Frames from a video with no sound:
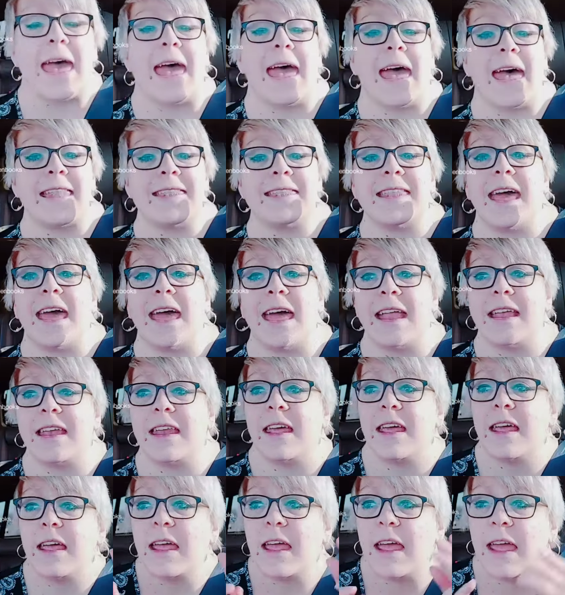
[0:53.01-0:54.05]
And then
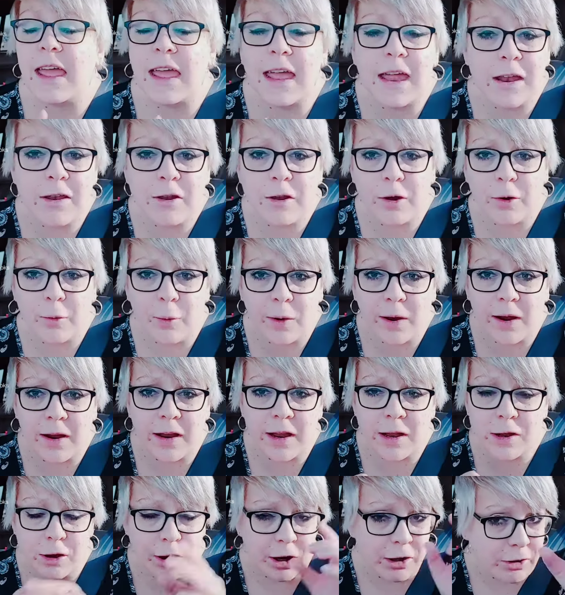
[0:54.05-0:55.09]
in your
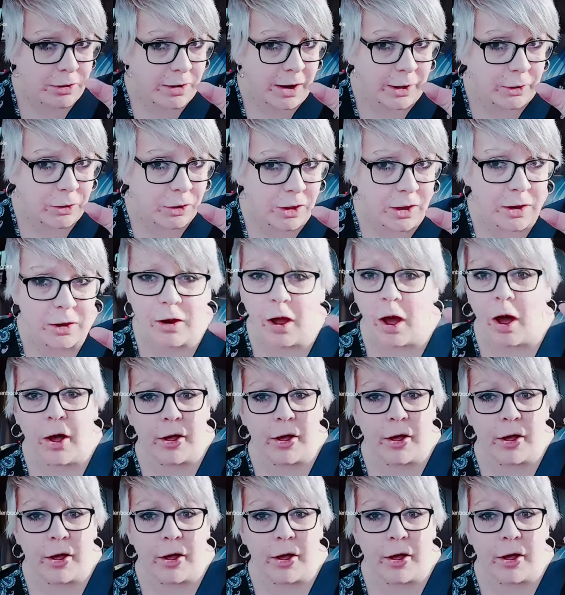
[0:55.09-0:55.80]
introduction,